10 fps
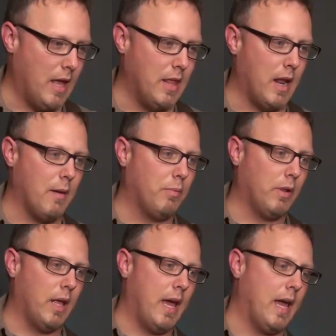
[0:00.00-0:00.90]
then I
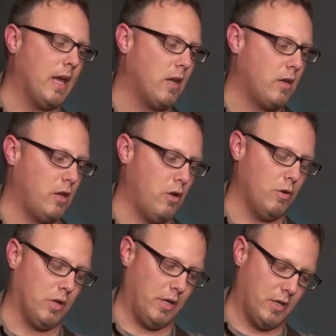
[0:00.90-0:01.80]
play
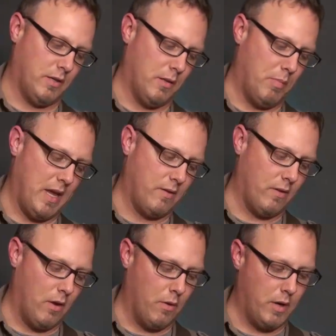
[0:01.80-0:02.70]
usually just the bass
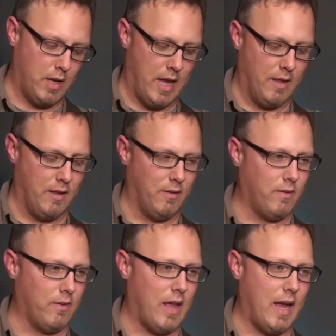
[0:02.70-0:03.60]
note and then
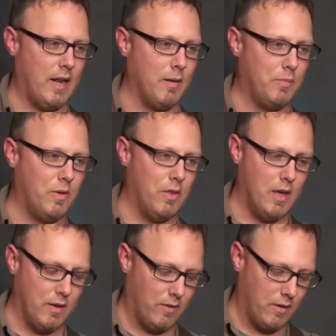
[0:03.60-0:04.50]
slide up to
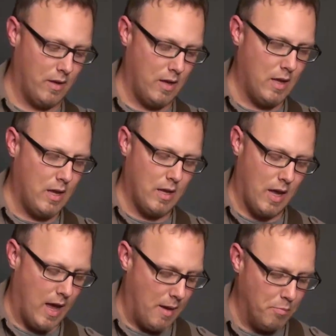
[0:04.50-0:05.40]
this
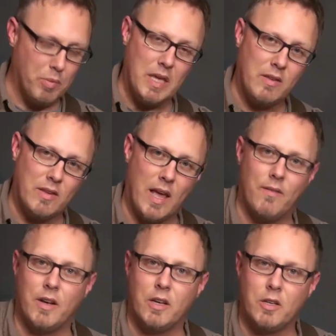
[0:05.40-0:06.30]

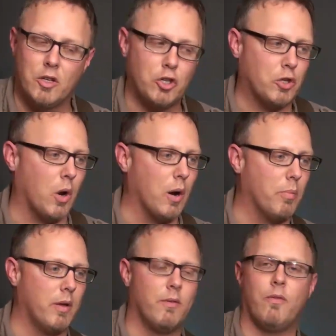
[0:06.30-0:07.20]
B7 sharp
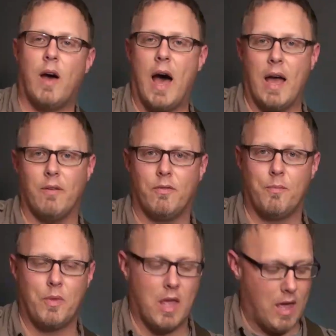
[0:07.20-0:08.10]
5.
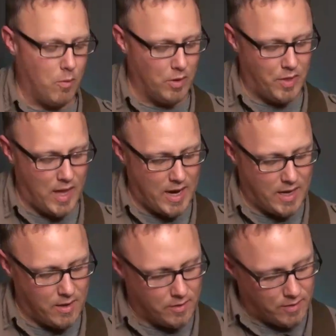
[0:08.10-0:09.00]
And what that
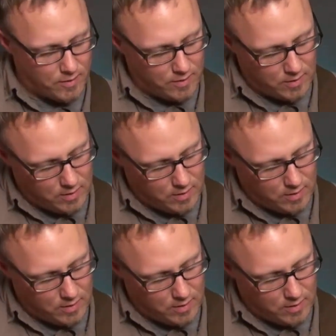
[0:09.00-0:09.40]
is, it's